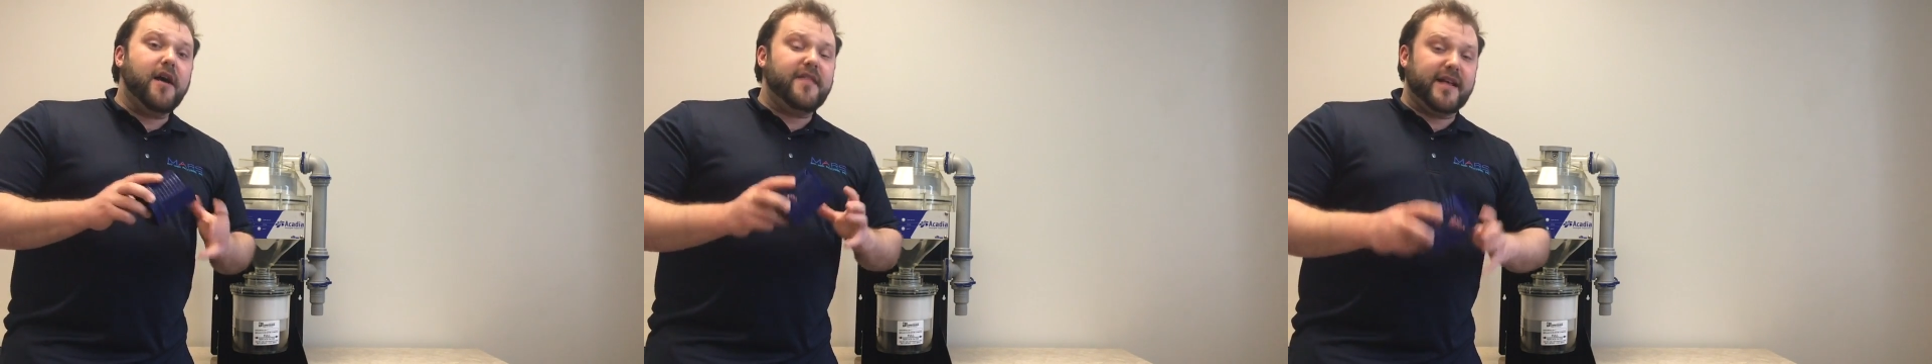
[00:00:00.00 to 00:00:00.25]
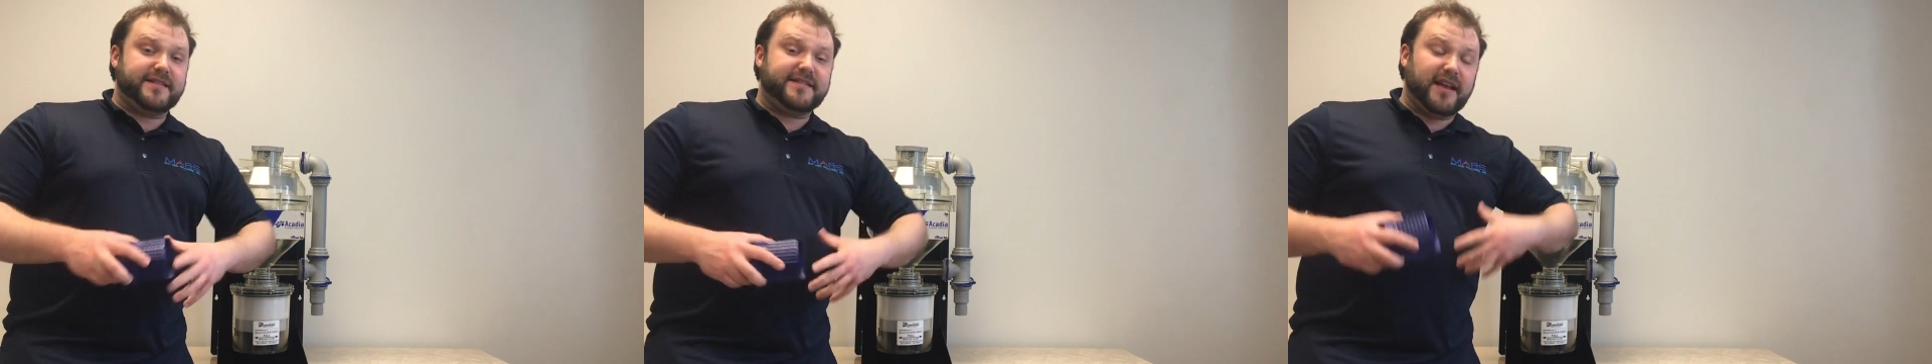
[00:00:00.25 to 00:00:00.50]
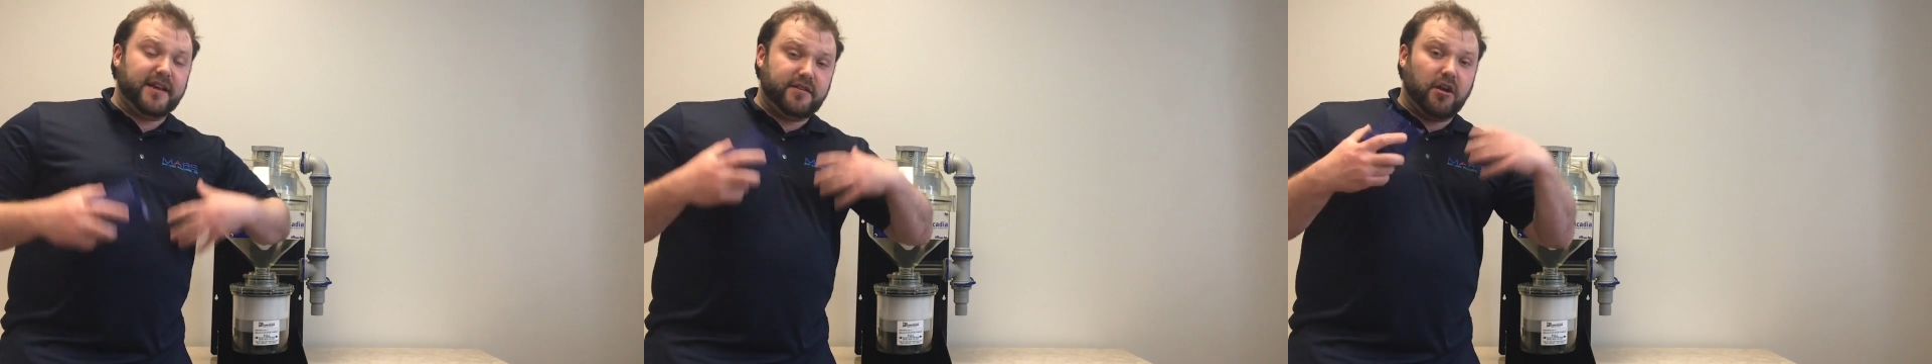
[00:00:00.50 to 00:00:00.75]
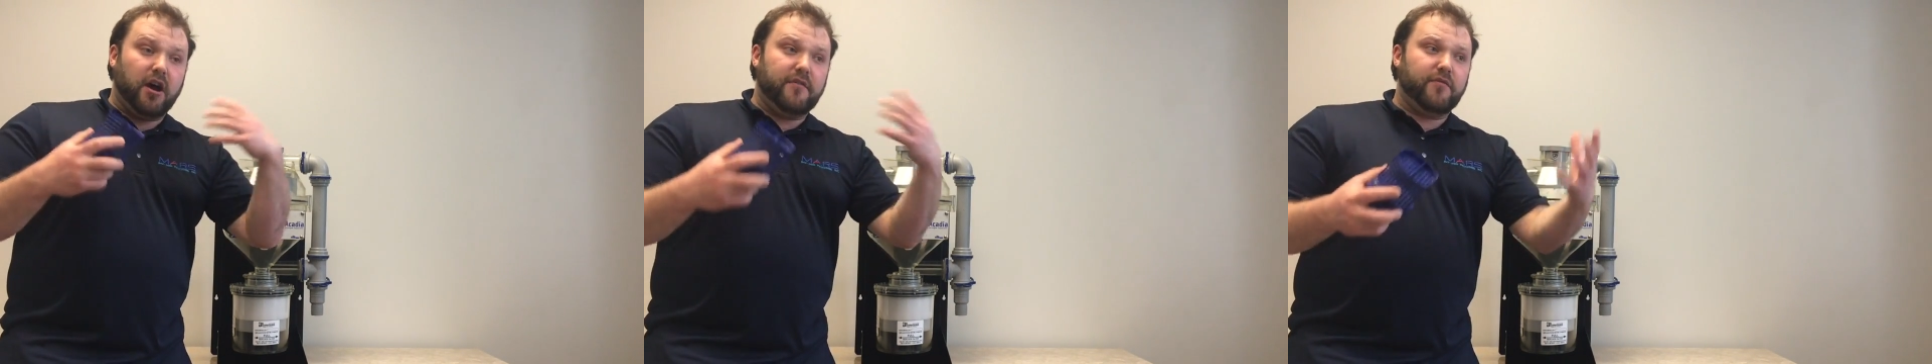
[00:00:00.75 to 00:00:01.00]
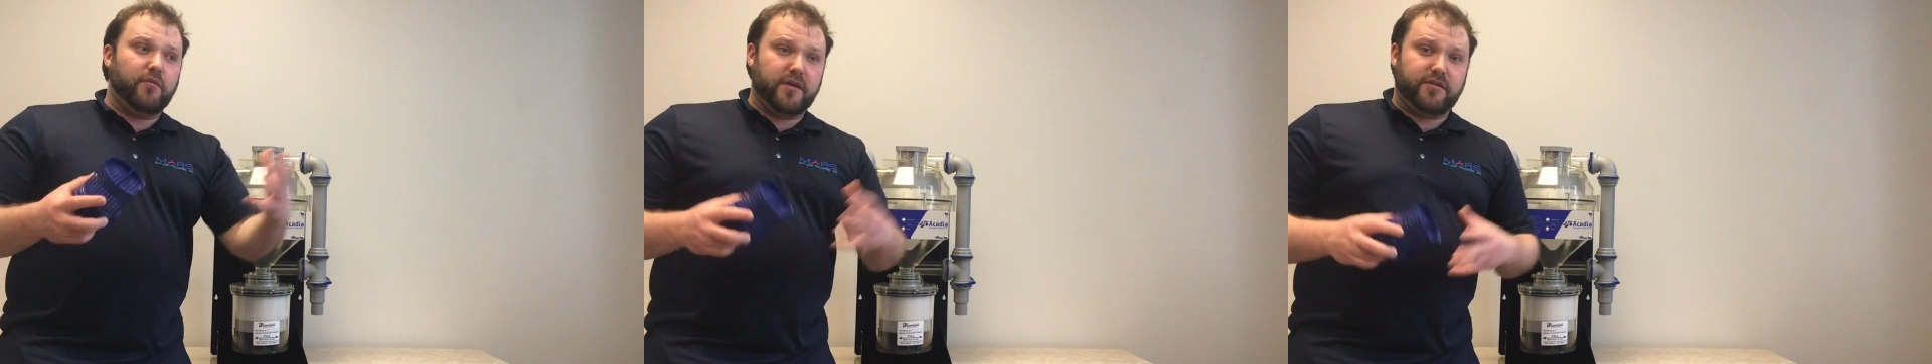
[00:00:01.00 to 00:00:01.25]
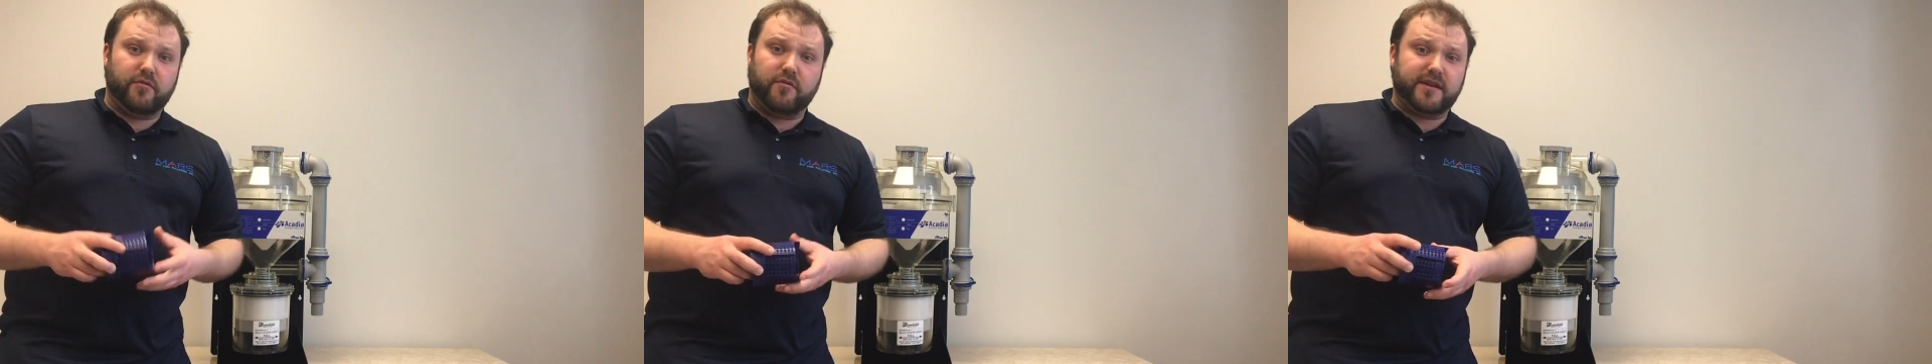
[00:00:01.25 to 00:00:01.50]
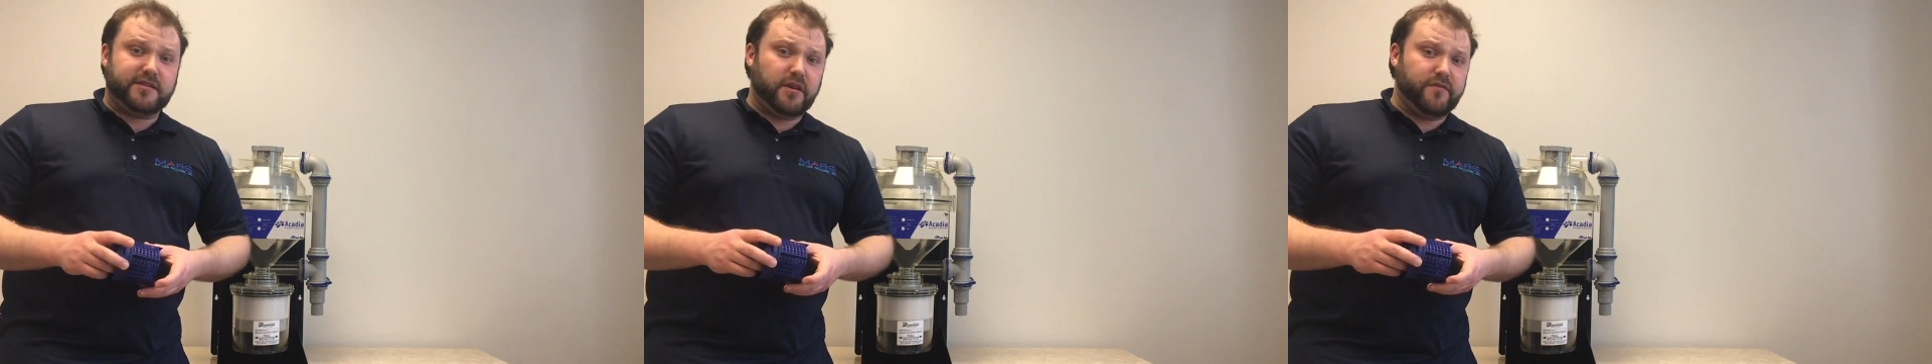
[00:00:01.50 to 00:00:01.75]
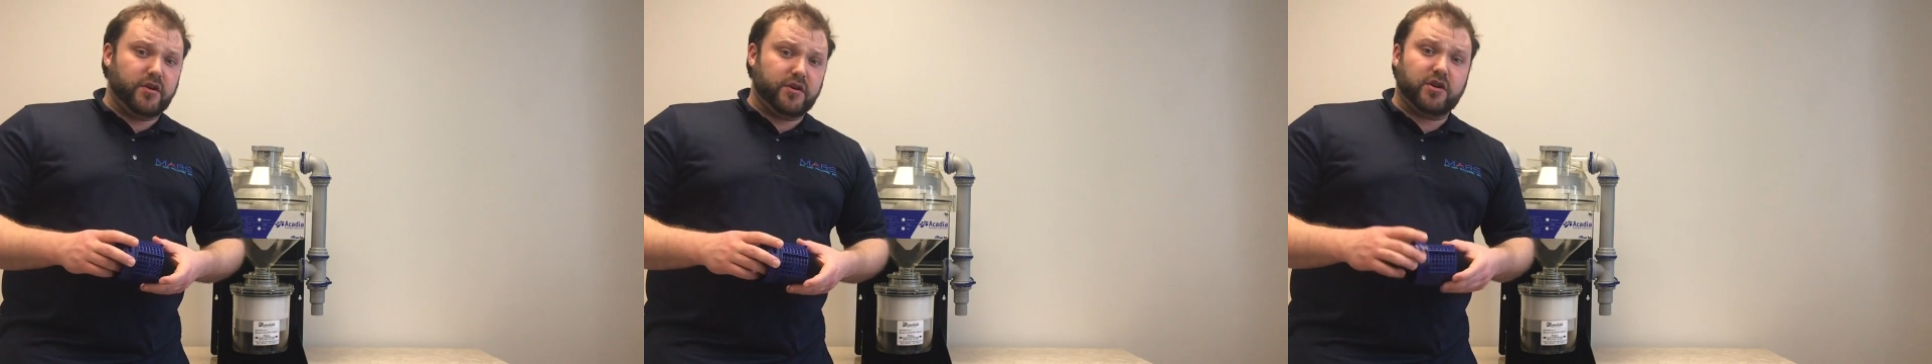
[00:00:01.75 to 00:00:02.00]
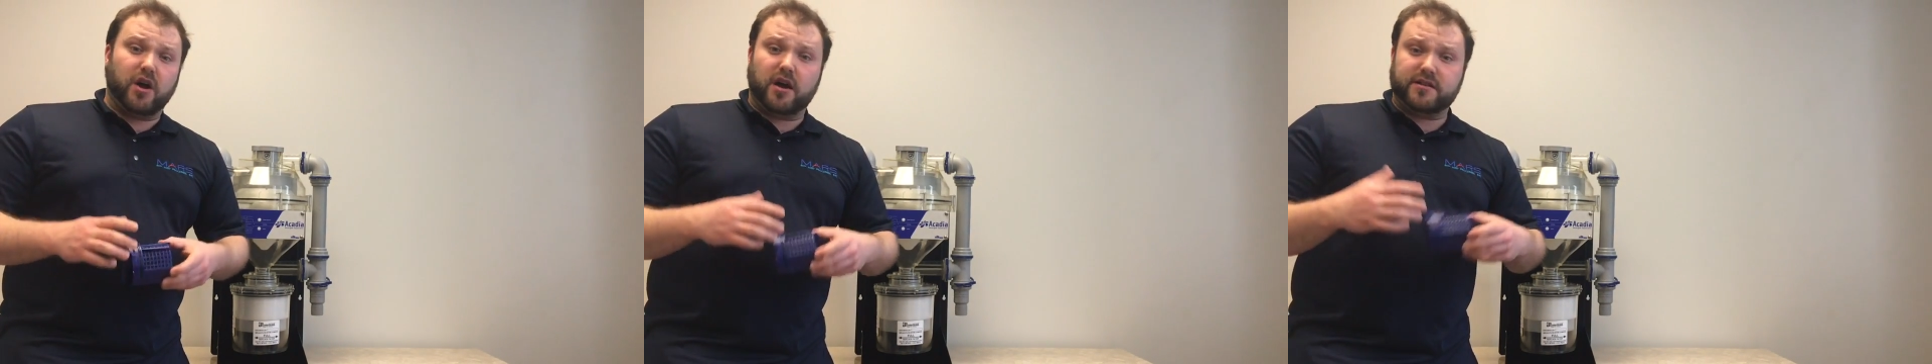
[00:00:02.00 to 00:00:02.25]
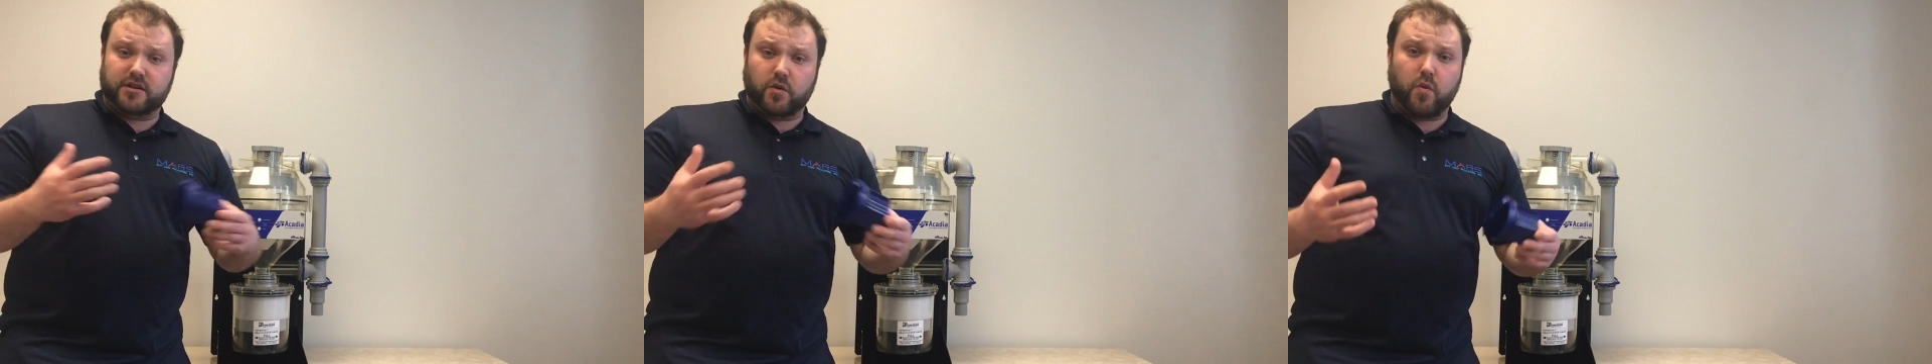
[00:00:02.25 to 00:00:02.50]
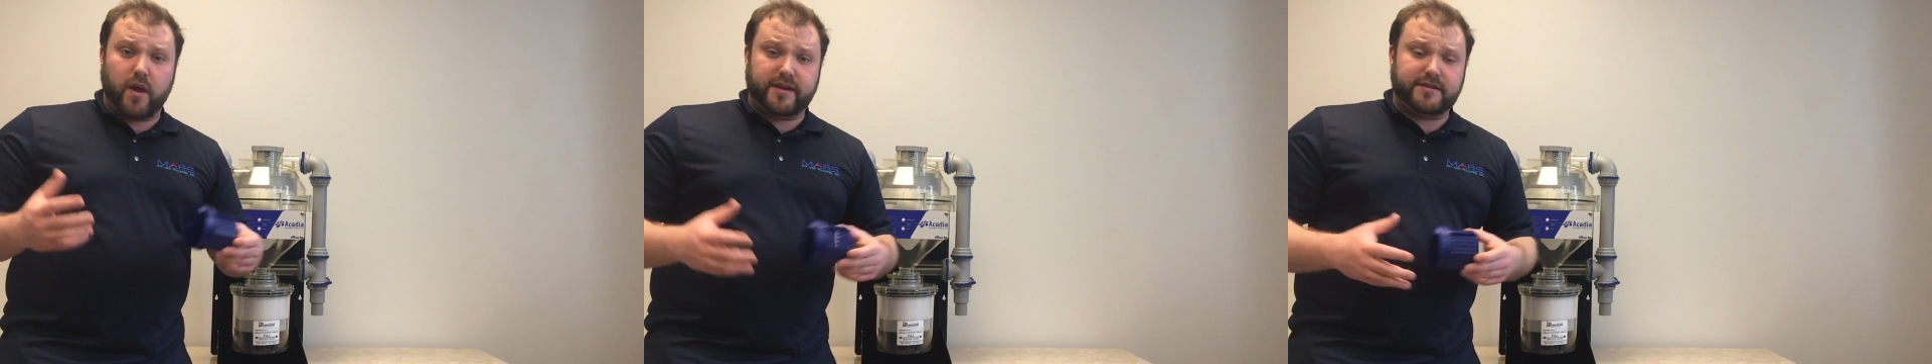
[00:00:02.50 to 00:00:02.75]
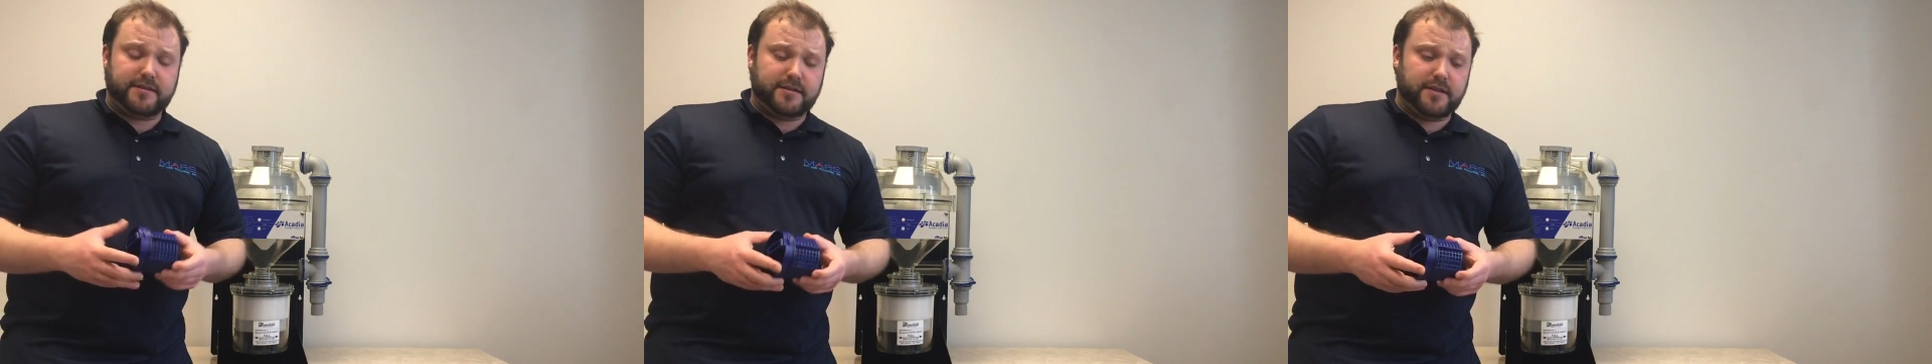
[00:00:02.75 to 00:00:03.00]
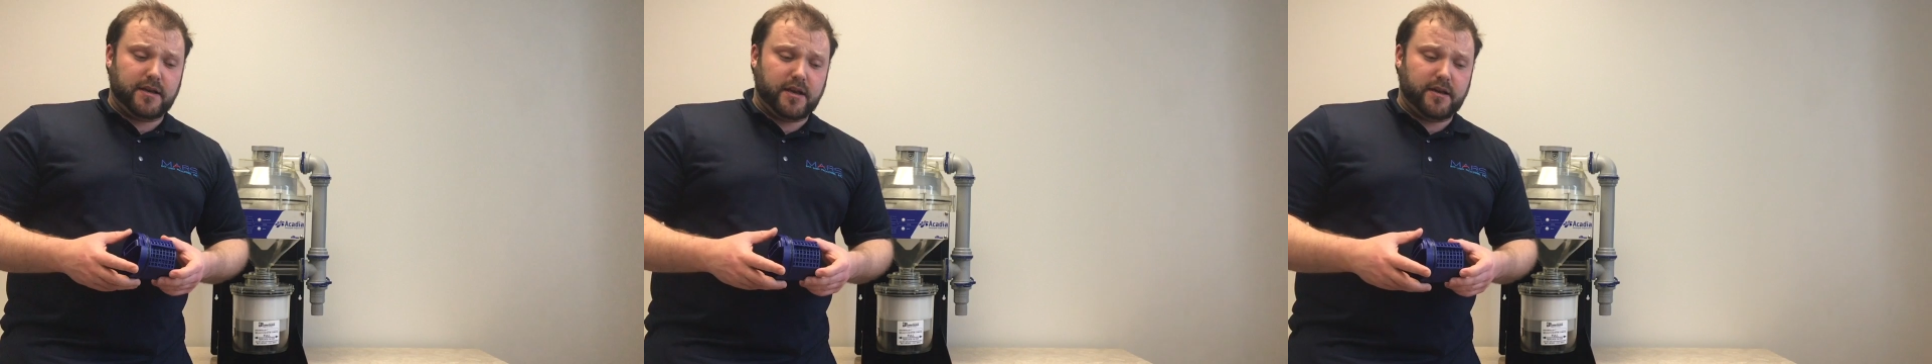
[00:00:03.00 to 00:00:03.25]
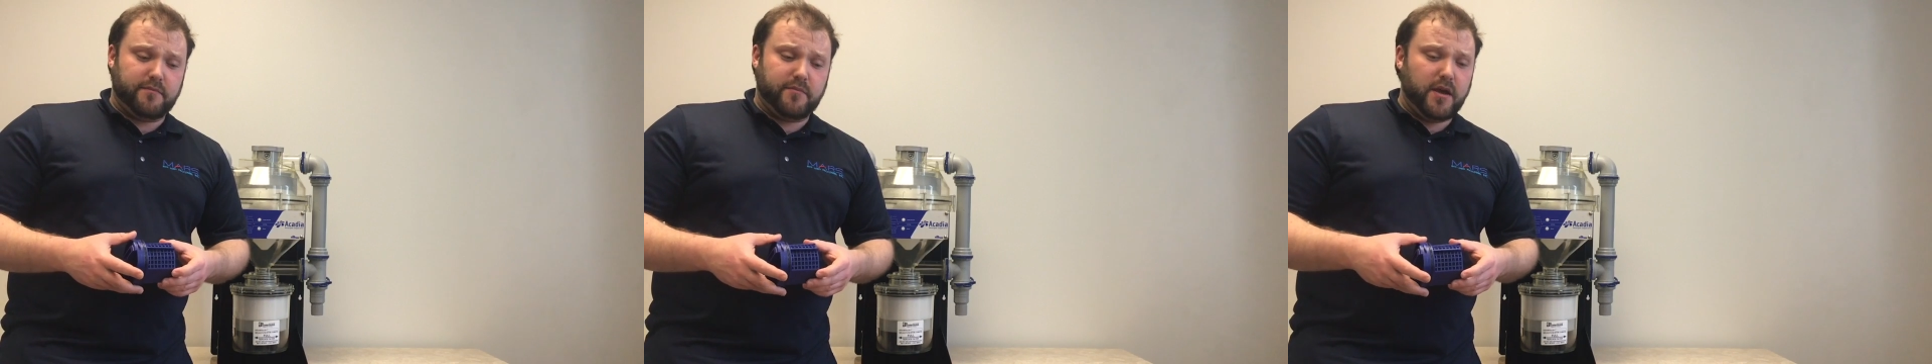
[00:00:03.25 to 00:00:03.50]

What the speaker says: that's sent off with the rest of your toxic waste. The